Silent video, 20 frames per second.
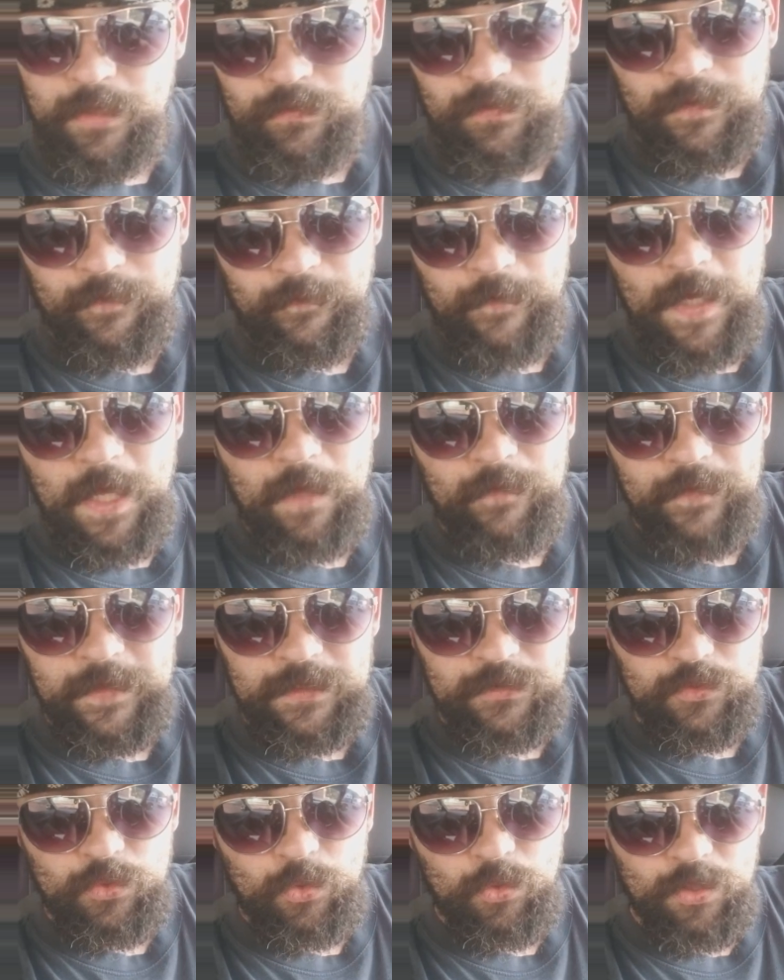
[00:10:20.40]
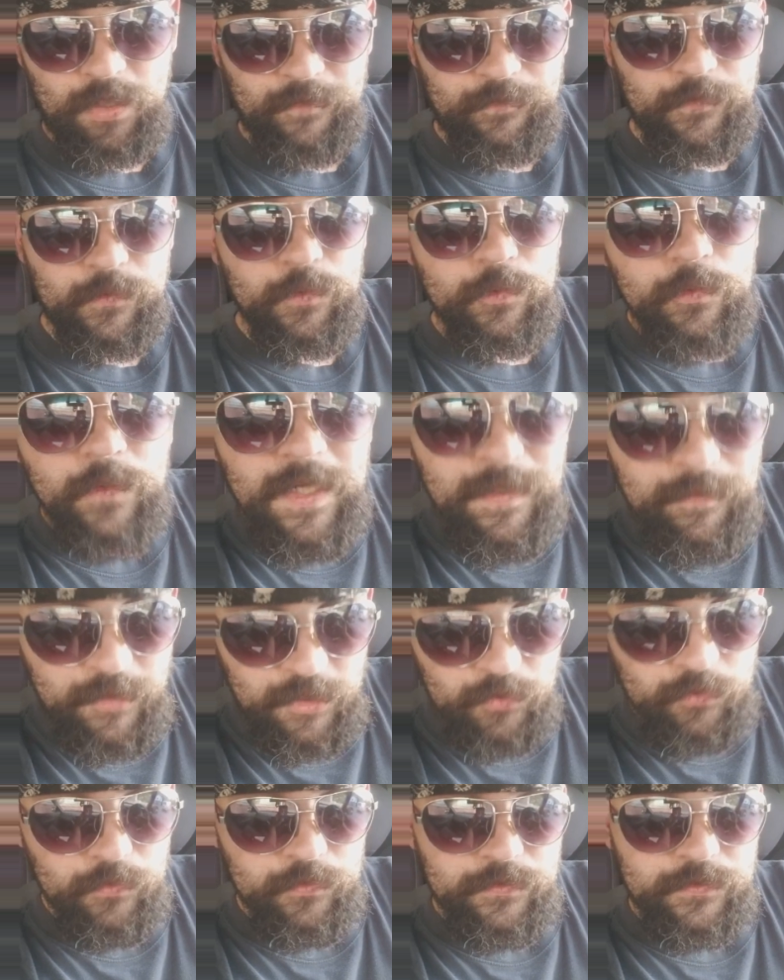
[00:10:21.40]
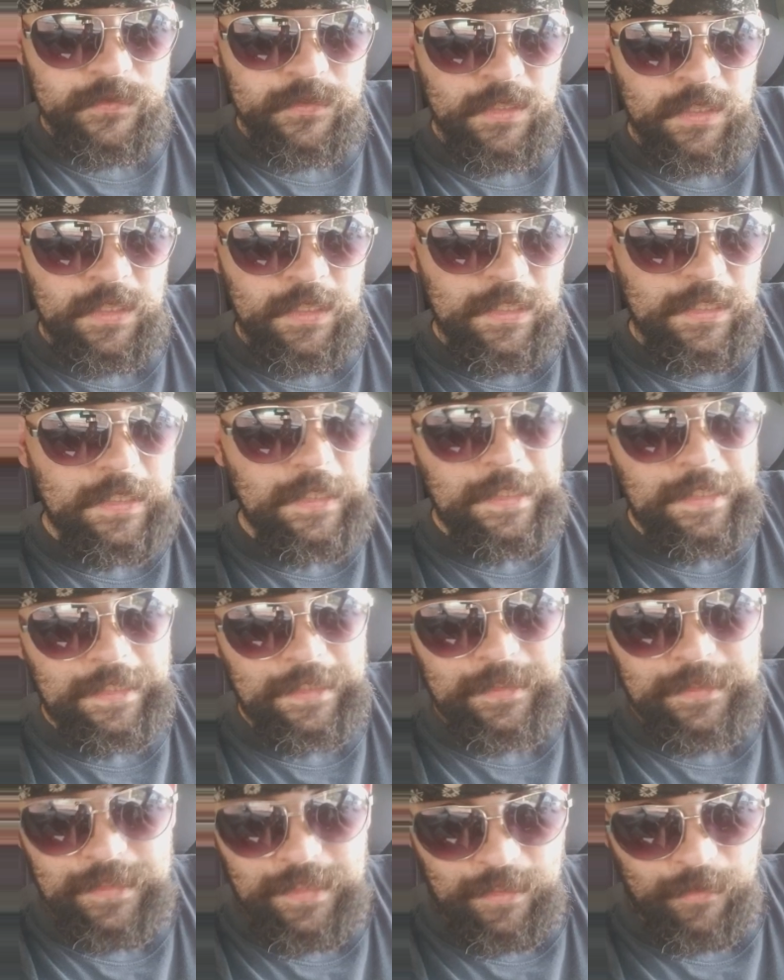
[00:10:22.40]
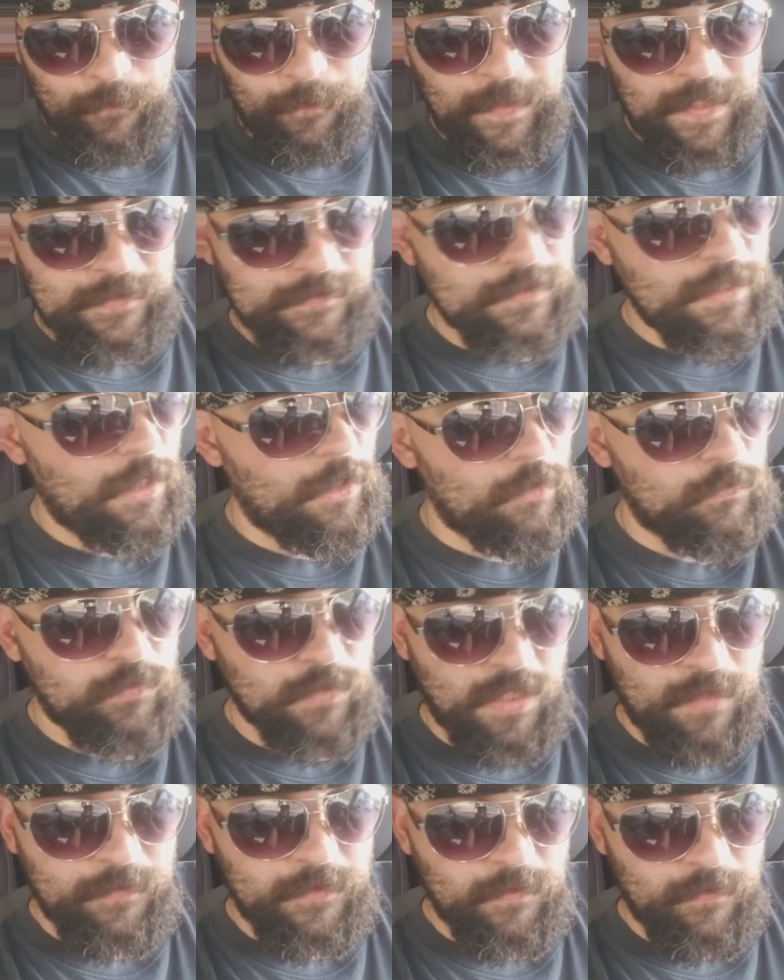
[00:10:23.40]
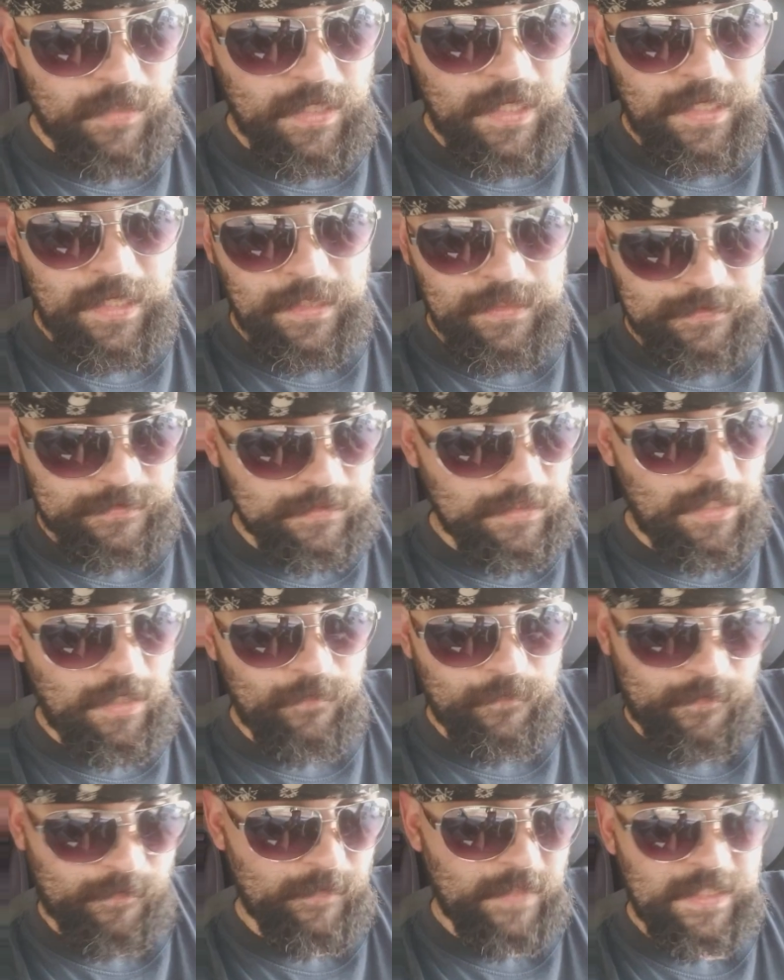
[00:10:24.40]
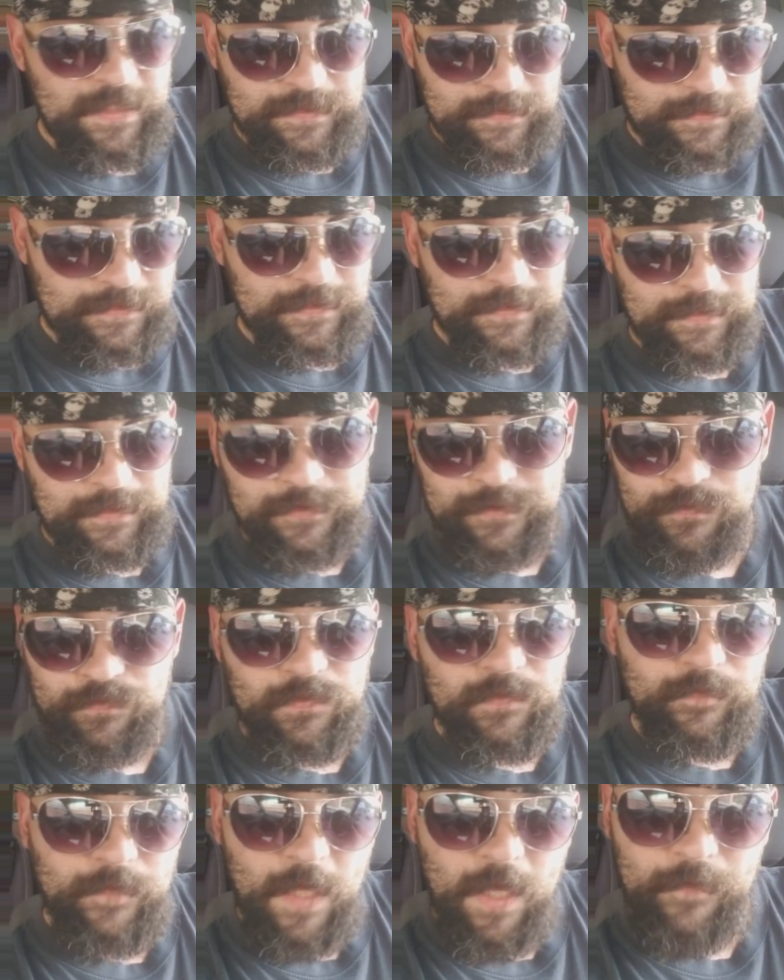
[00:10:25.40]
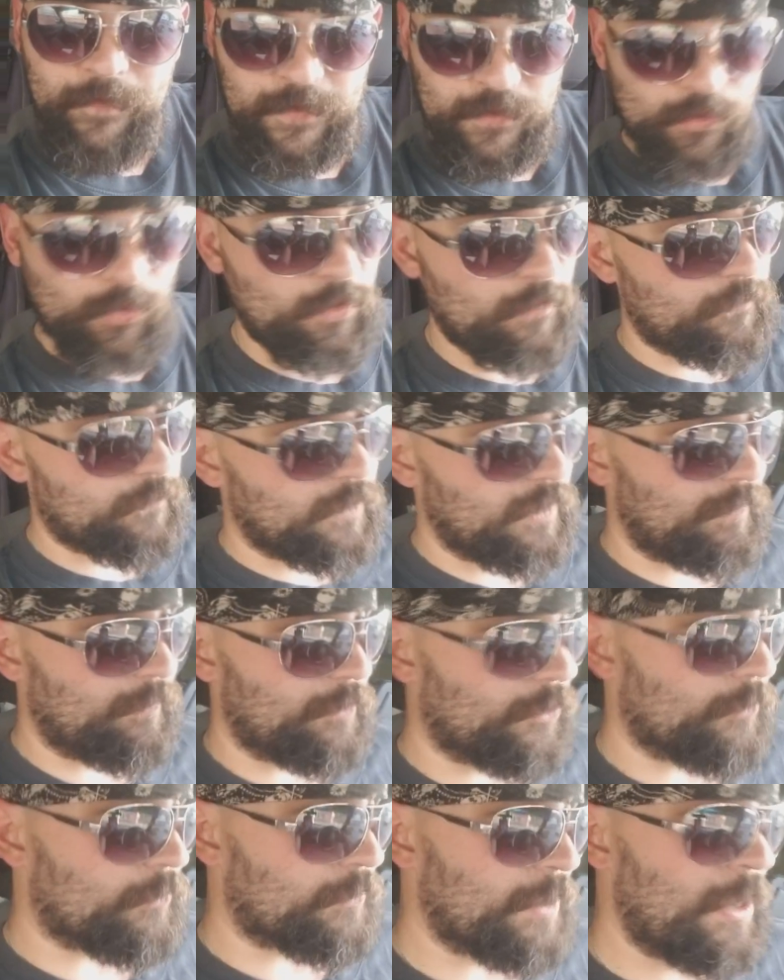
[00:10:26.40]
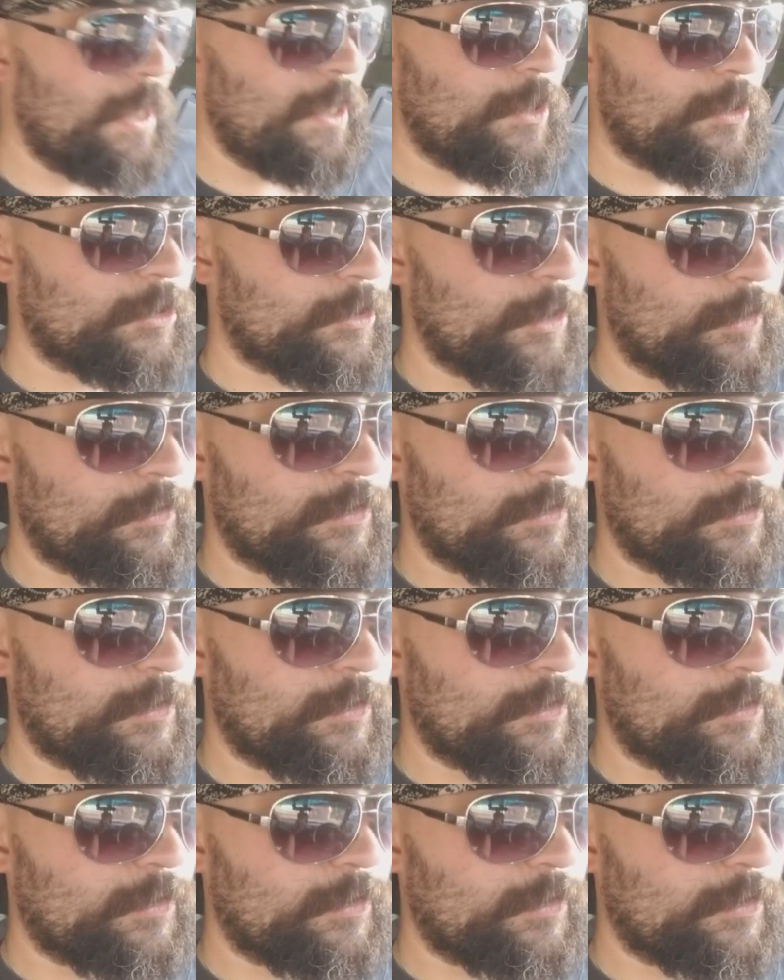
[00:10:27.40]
revolving door of criminals in and out. And that's all Robbie Wright has to offer, basically, is a revolving door of criminals. So